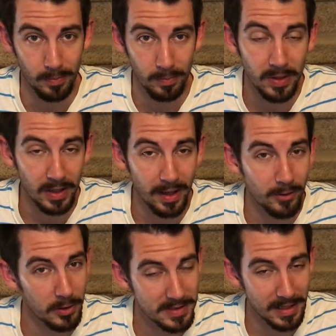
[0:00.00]
But I've
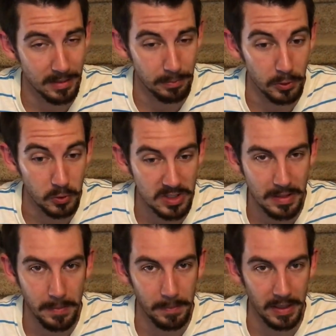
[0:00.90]
always had to boost
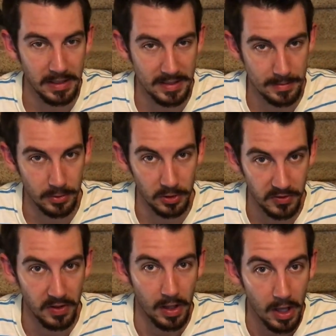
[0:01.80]
my
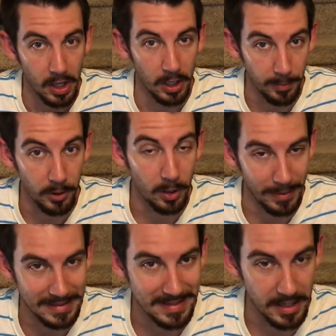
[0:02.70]
decibels up on
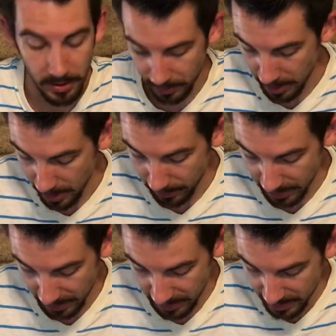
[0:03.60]
my sound
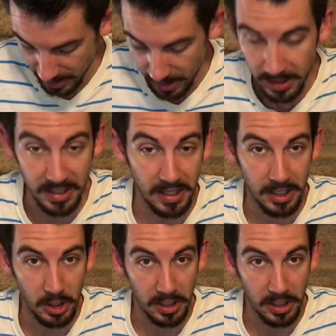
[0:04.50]
because you can't hear